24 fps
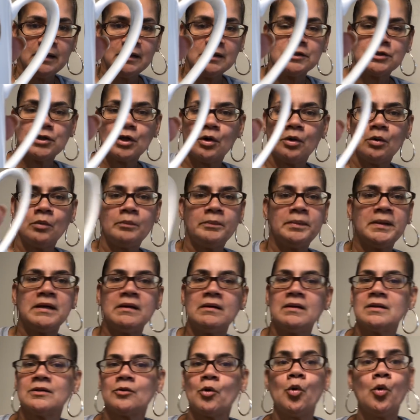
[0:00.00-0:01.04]
So
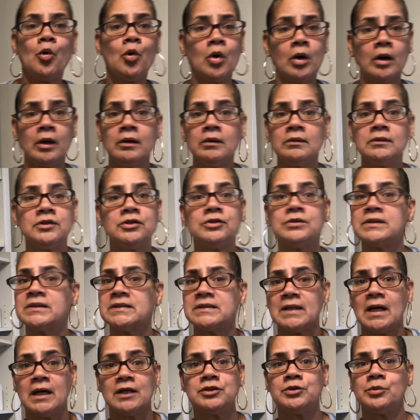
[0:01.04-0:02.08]
because, or you
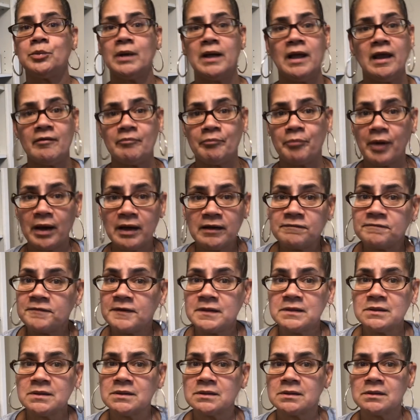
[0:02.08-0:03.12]
decide you want to have
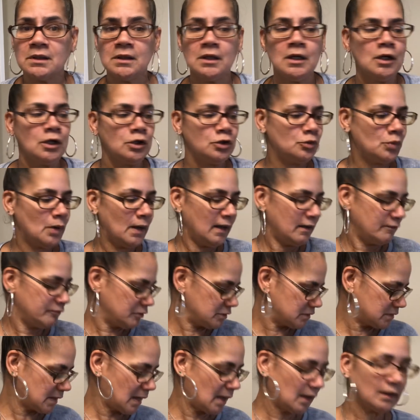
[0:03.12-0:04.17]
breakfast. You have your
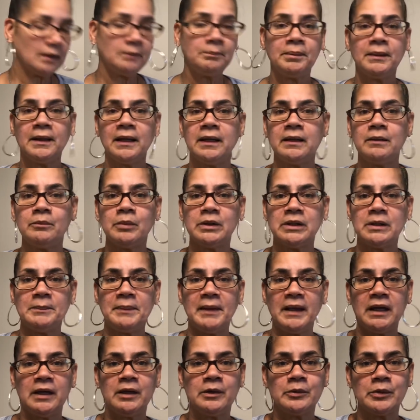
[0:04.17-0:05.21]
salad plate with the
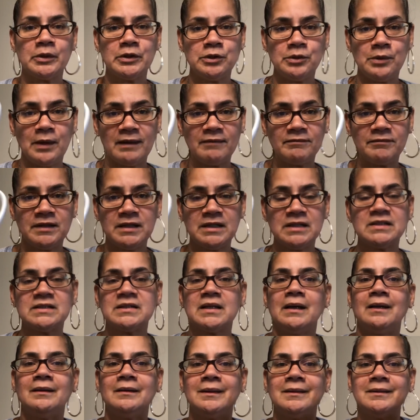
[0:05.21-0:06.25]
penguin. You have this
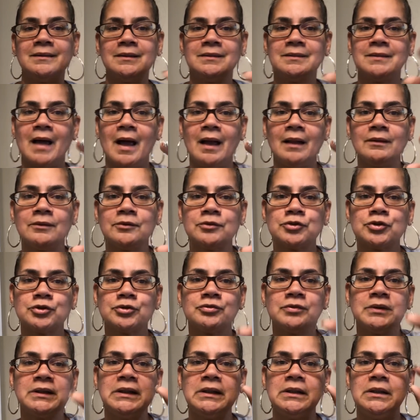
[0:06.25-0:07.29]
and then the Dollar
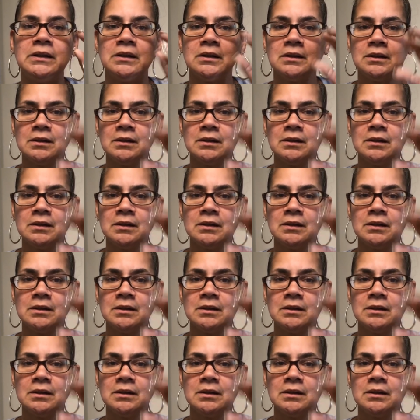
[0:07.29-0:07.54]
Tree